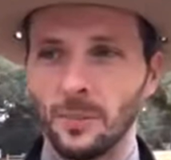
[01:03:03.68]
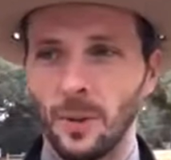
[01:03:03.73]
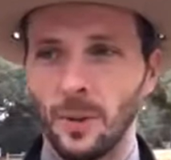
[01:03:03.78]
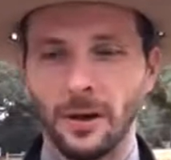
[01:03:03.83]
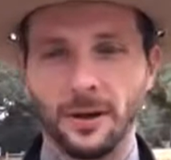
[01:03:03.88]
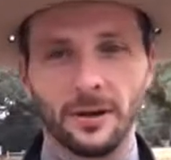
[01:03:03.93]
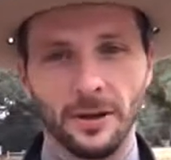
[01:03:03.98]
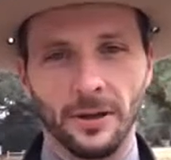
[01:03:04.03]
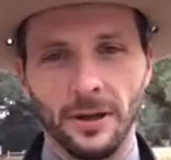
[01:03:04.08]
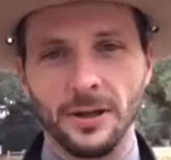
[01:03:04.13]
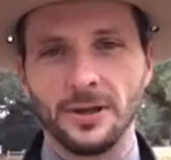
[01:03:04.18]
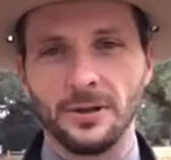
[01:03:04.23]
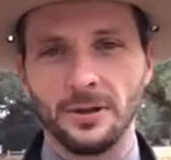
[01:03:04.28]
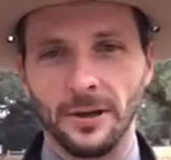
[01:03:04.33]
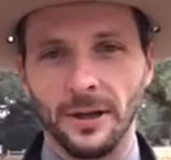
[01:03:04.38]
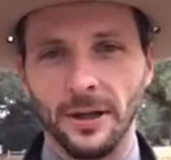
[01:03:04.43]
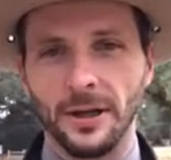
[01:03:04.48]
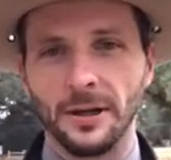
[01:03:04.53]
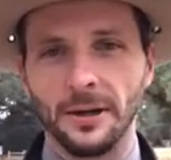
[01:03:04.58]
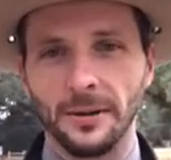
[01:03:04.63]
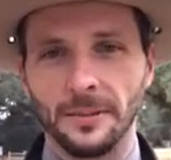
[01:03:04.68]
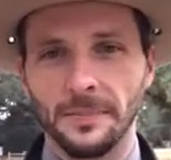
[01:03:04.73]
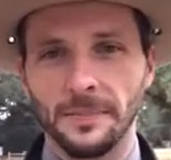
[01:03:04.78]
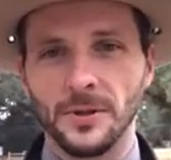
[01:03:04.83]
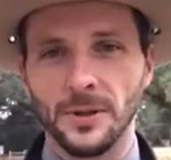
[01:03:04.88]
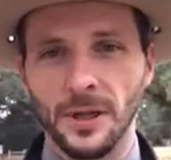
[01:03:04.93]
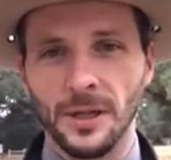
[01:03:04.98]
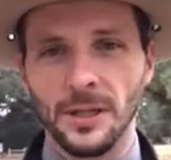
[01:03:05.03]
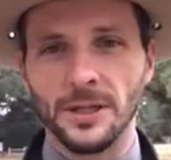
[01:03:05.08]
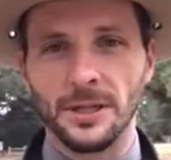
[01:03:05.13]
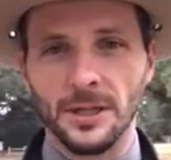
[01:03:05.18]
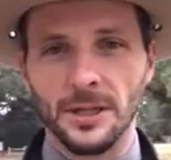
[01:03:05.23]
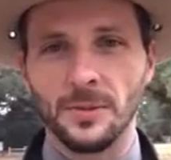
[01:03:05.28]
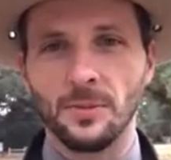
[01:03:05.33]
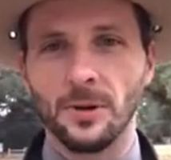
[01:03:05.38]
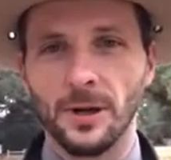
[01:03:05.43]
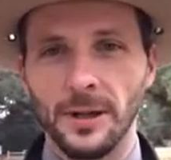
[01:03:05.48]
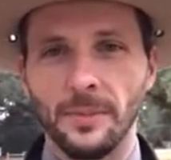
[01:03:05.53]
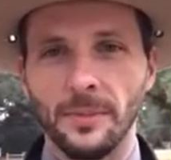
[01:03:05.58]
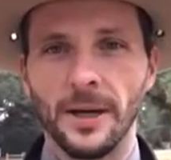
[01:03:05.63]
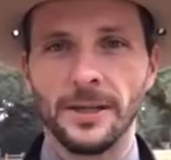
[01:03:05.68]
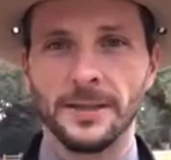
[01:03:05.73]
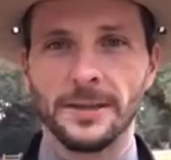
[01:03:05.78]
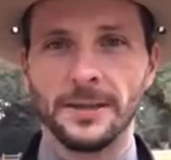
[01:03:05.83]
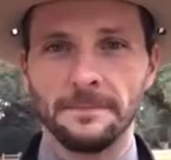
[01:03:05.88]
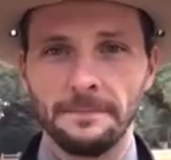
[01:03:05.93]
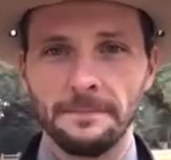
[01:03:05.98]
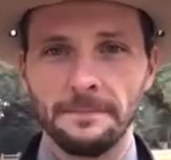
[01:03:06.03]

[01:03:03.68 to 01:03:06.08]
part of the history here. So it's pretty amazing.